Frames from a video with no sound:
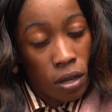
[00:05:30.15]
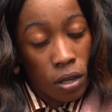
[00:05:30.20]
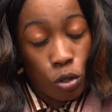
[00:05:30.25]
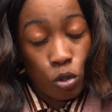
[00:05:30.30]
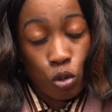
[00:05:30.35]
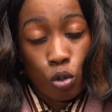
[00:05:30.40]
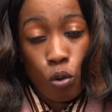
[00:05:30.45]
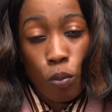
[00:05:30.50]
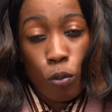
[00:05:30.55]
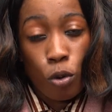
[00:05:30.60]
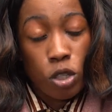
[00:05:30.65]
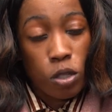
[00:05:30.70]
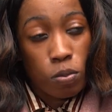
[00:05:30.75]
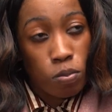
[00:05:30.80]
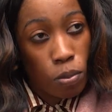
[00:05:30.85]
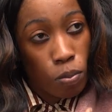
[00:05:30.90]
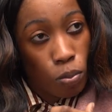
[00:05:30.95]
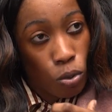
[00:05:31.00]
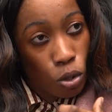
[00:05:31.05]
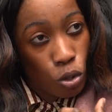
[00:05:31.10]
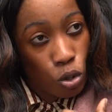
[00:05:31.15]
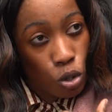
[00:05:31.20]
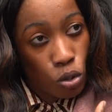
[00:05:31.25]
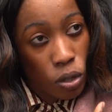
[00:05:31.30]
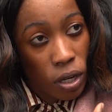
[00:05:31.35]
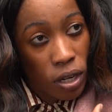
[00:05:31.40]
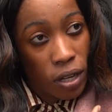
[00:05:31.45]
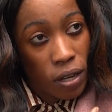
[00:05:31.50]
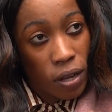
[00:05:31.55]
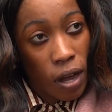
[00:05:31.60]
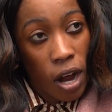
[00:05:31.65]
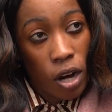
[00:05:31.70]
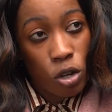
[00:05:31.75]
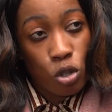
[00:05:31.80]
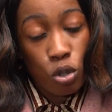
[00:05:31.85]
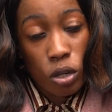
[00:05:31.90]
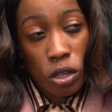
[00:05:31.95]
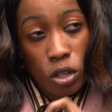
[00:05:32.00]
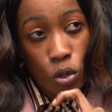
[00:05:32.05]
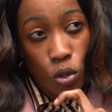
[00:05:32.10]
So most people are
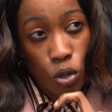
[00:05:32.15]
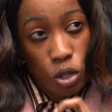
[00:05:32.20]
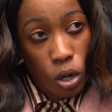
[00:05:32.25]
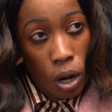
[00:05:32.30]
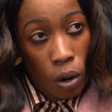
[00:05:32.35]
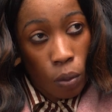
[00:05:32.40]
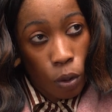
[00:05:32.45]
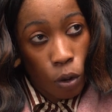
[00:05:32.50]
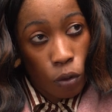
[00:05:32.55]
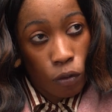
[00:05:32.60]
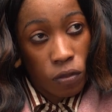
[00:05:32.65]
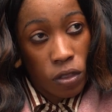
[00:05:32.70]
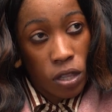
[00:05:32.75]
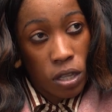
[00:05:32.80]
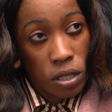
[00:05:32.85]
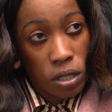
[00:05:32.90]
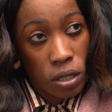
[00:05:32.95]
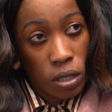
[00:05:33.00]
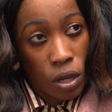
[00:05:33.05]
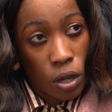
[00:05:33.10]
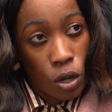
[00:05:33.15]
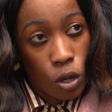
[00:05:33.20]
usually not aware of this.